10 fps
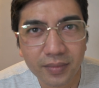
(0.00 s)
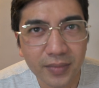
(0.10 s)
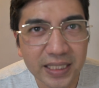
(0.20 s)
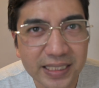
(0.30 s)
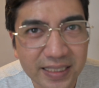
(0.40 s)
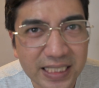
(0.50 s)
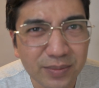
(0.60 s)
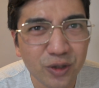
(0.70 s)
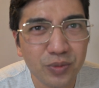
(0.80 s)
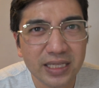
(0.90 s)
It
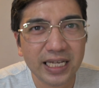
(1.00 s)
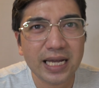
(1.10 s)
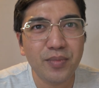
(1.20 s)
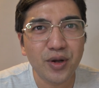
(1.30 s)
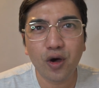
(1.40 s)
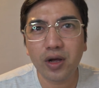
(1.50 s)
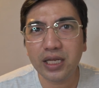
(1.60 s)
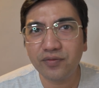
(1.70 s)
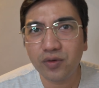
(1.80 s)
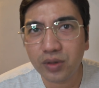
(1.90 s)
seems to me like I'm not
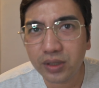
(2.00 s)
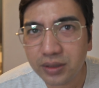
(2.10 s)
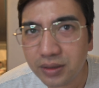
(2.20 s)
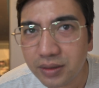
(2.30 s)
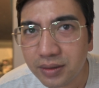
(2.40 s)
in focus.